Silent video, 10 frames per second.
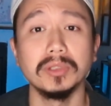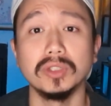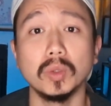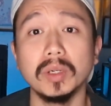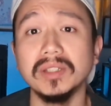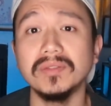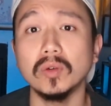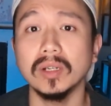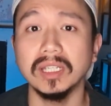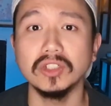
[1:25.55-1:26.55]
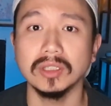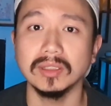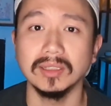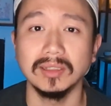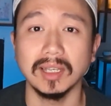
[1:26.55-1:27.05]
to 24
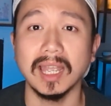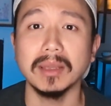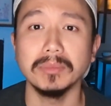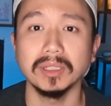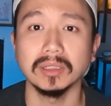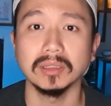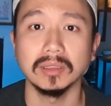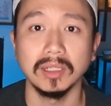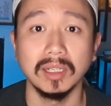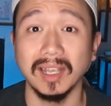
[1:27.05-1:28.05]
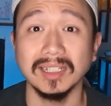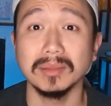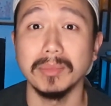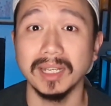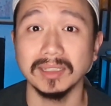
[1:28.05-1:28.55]
inches in diameter.
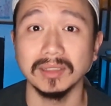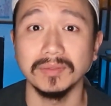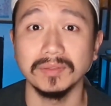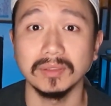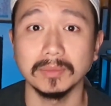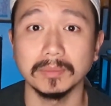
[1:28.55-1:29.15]
That's massive.